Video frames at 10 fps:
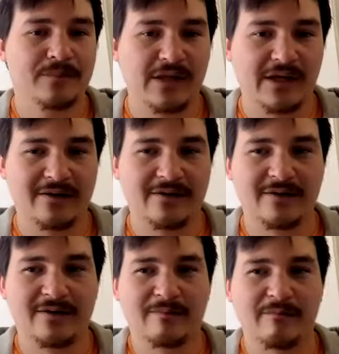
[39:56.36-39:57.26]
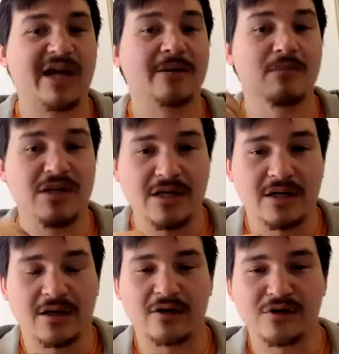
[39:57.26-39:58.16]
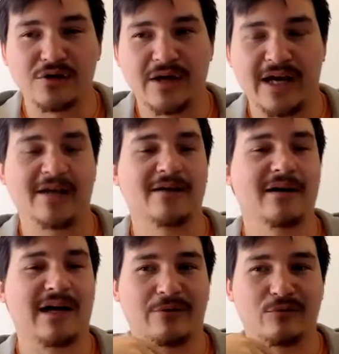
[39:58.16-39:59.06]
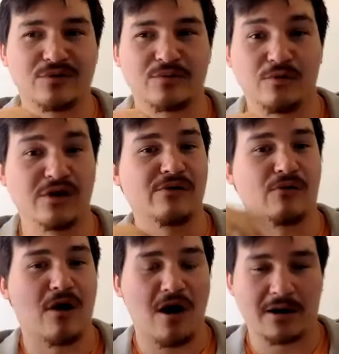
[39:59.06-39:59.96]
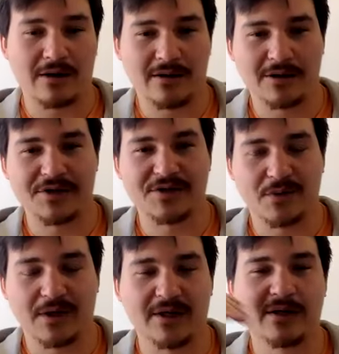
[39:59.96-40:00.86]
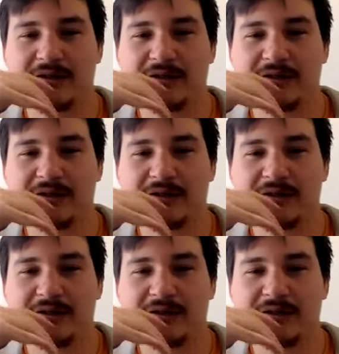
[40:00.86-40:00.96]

that made me conclude, hey, I was really wrong on this one.